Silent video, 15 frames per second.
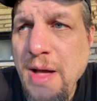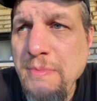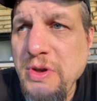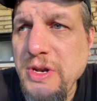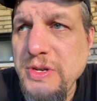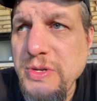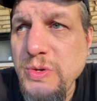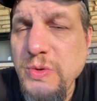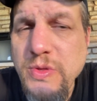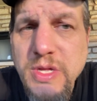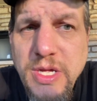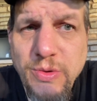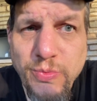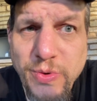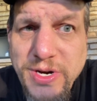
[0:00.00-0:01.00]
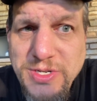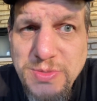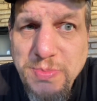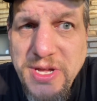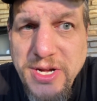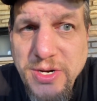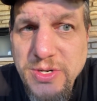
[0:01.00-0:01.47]
gonna do the rear
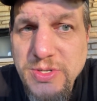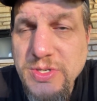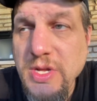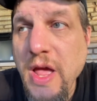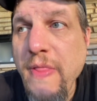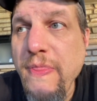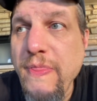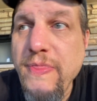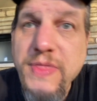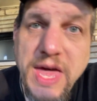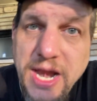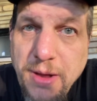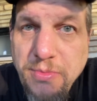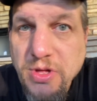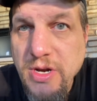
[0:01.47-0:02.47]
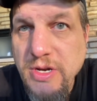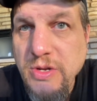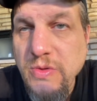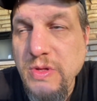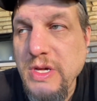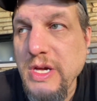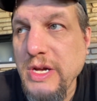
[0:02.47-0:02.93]
speakers, and then I'm gonna
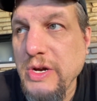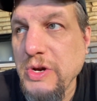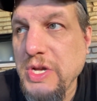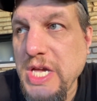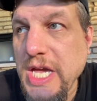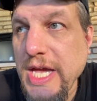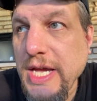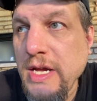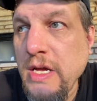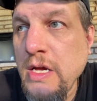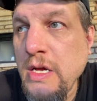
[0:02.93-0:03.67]
do the kicker key.